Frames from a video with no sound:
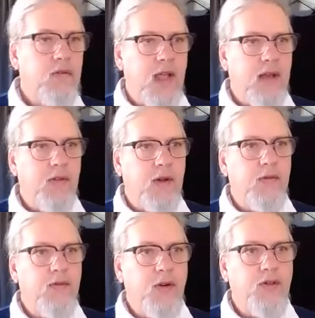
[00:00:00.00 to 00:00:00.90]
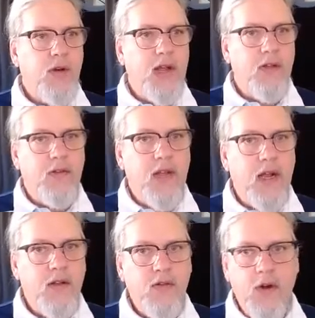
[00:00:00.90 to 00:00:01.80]
save the first string as a
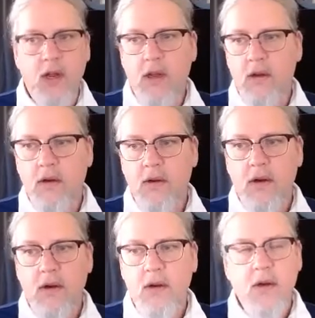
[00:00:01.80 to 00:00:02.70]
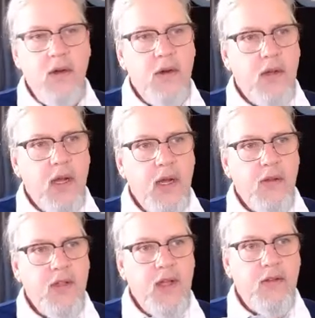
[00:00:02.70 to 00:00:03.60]
second string. Okay,
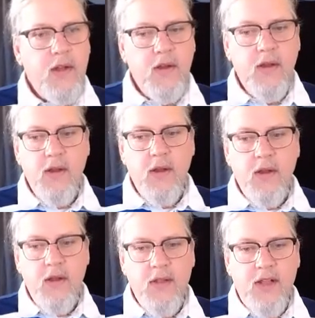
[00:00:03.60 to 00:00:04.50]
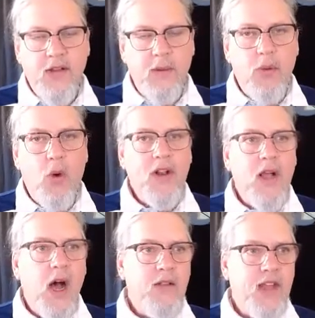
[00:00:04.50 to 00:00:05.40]
so that's a that's an important
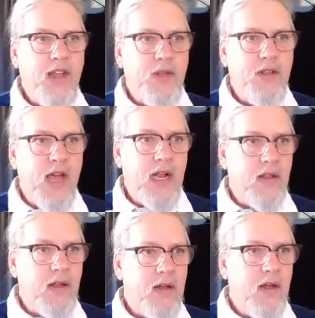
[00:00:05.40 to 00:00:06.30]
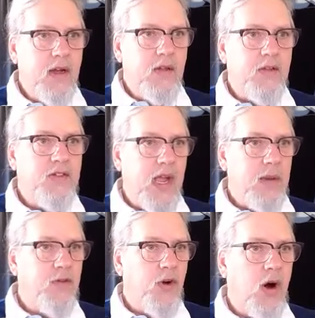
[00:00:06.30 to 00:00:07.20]
concept that's kind of the
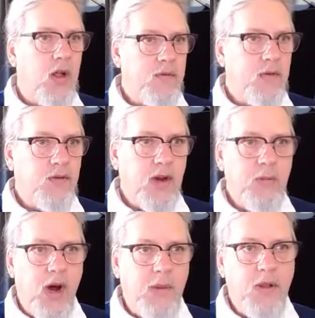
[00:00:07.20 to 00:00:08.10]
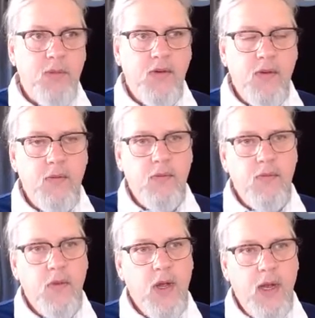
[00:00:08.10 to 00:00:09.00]
same for all of the string problems.
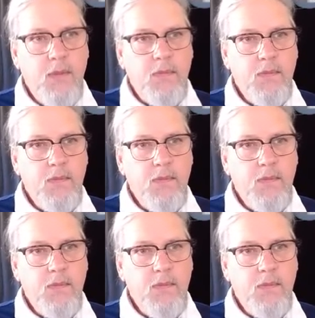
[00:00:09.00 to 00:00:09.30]
Okay.